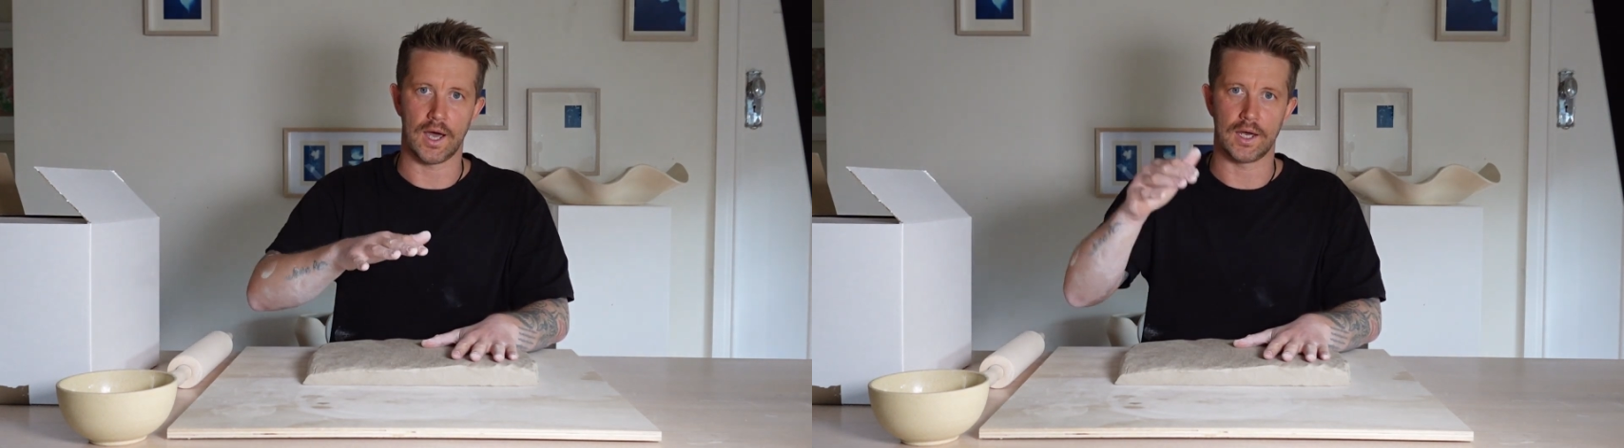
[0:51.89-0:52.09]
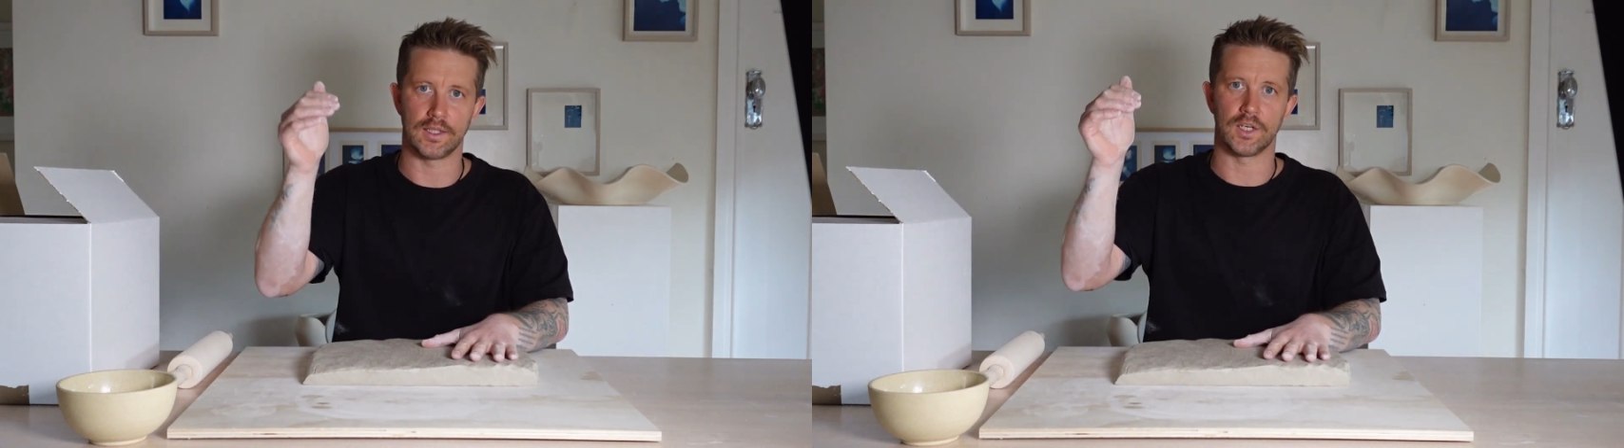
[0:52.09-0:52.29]

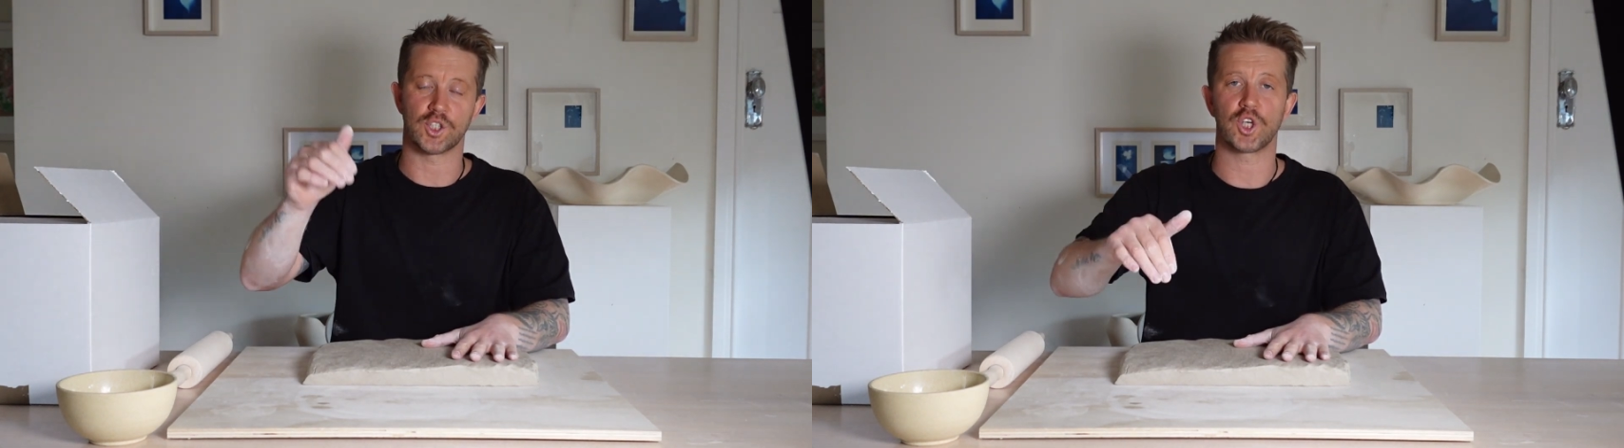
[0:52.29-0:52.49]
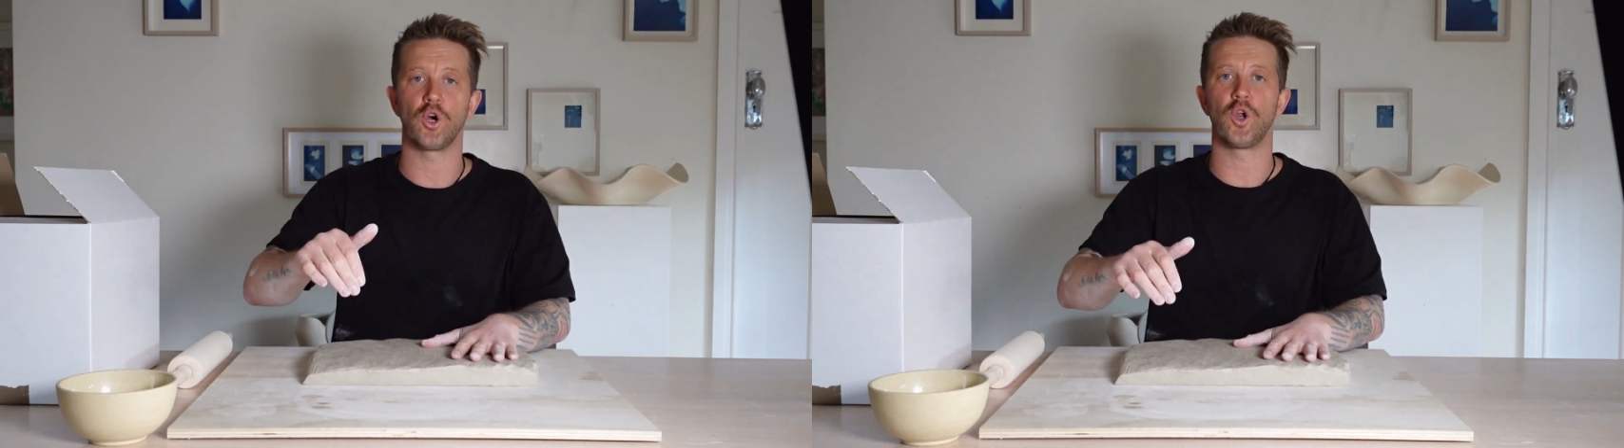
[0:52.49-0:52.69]
in the
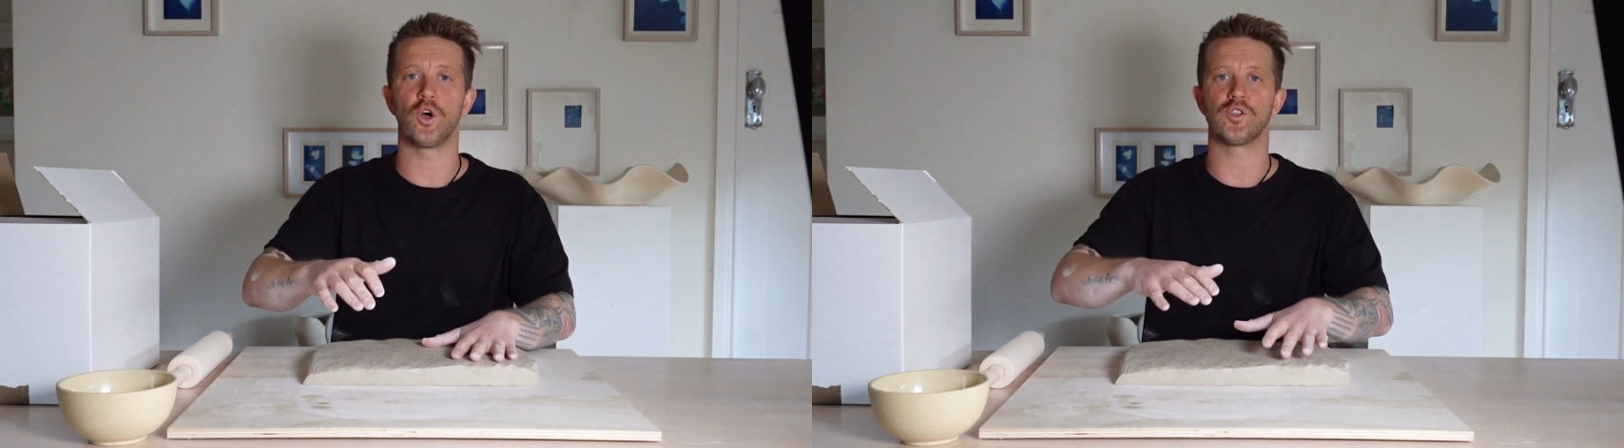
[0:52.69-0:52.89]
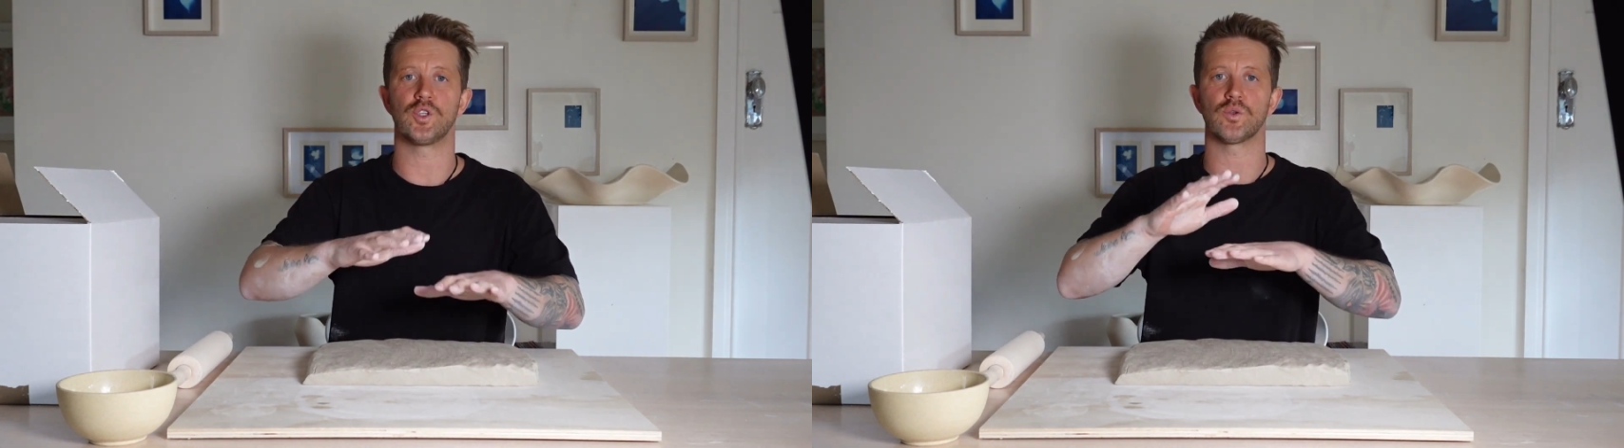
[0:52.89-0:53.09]
show
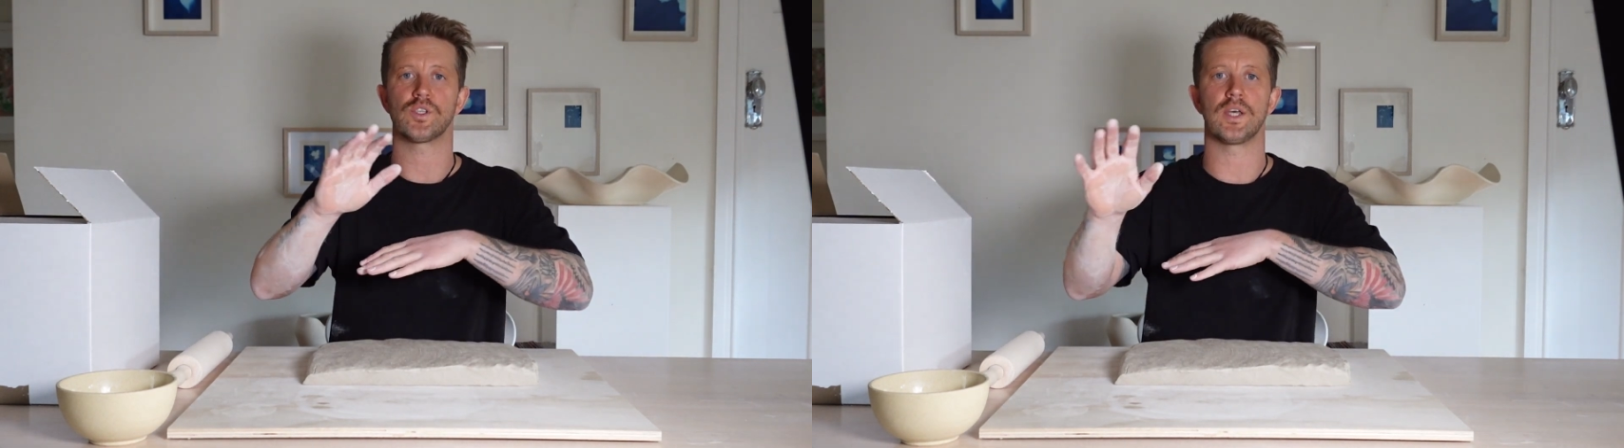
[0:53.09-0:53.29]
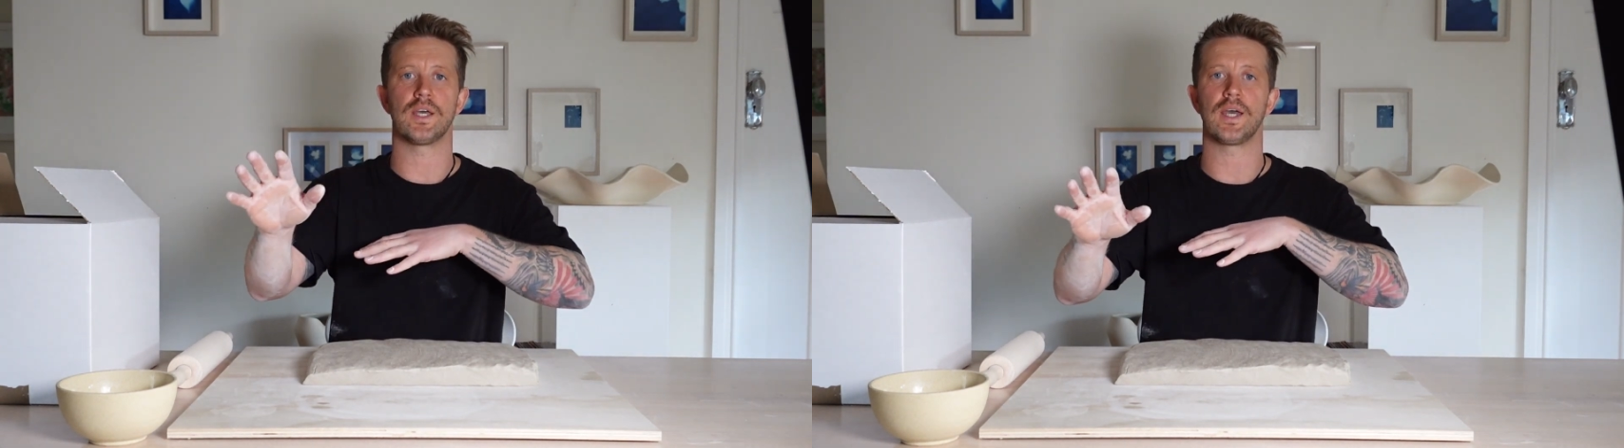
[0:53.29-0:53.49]
notes you'll
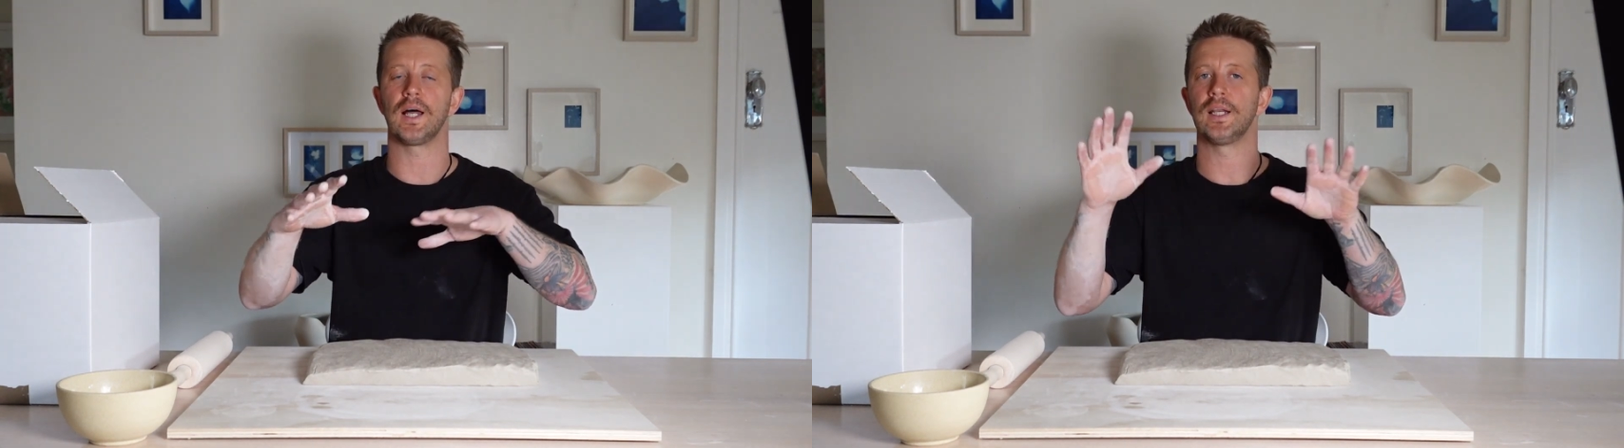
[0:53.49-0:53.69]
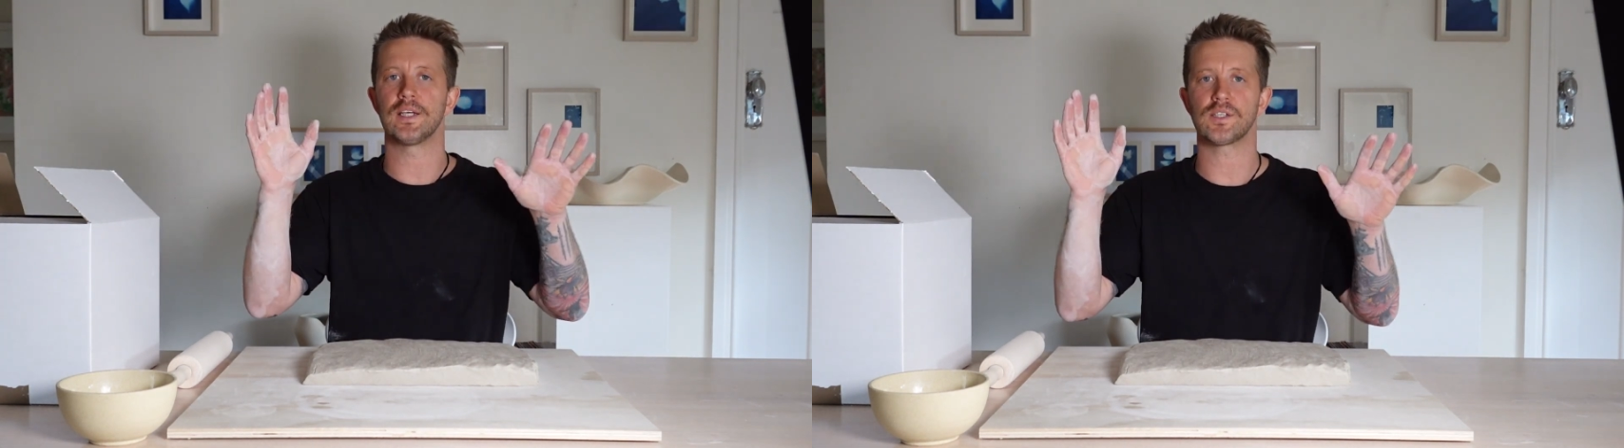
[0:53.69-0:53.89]
see a
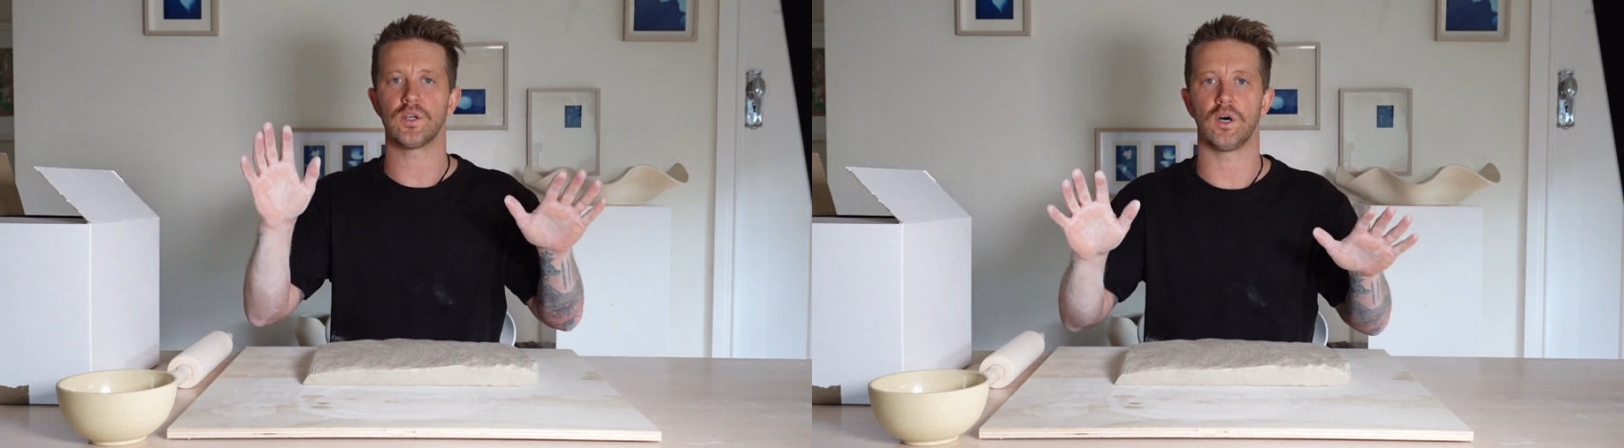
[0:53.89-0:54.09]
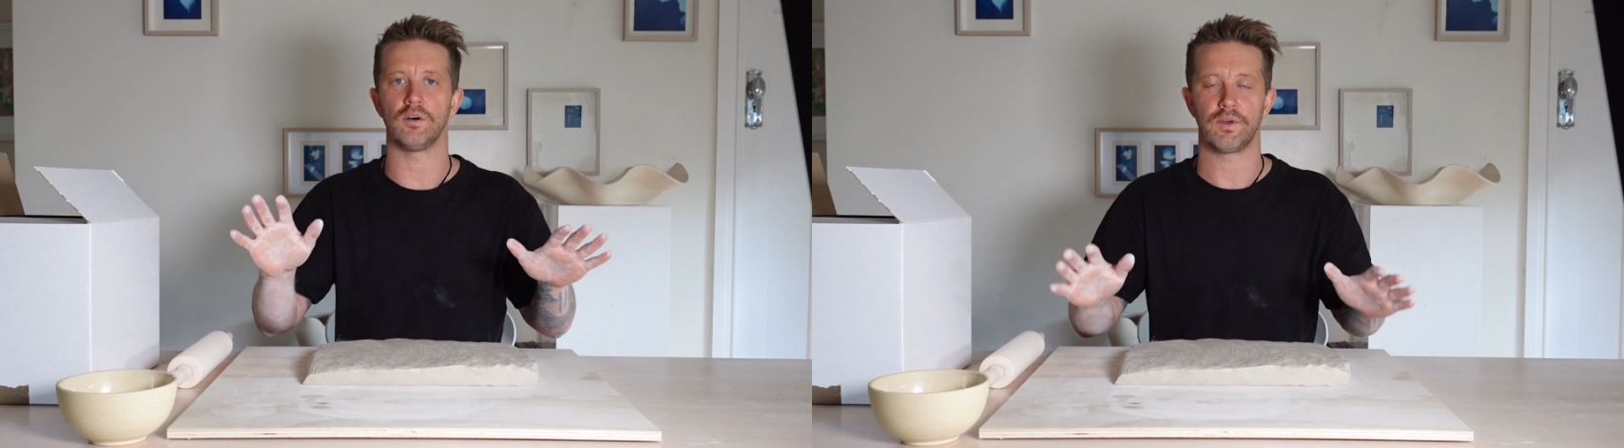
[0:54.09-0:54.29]
list
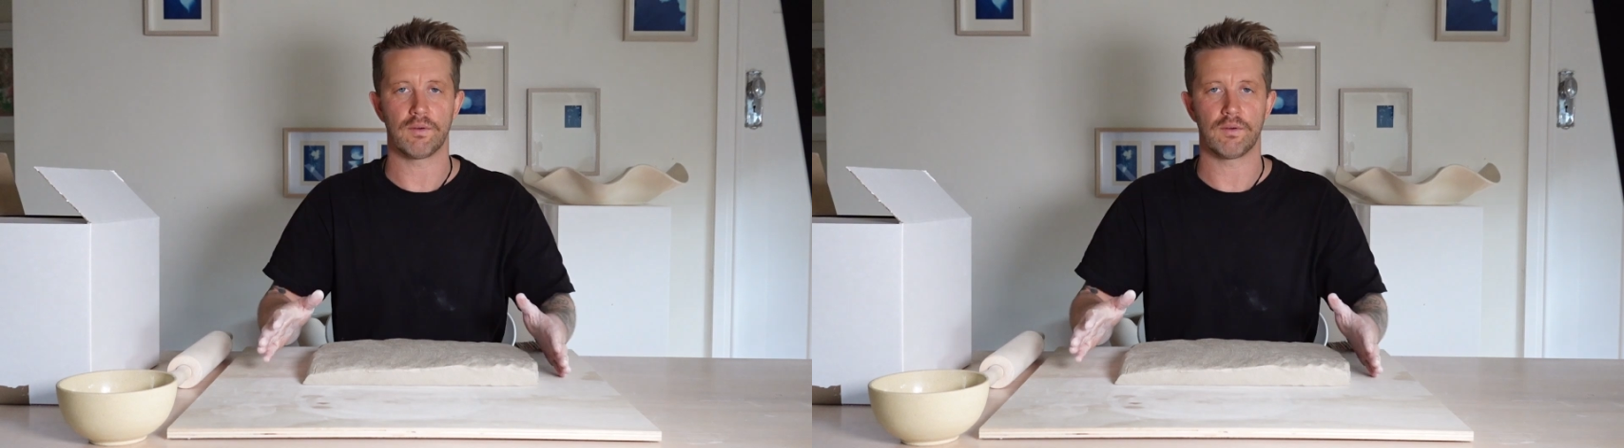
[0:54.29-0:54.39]
of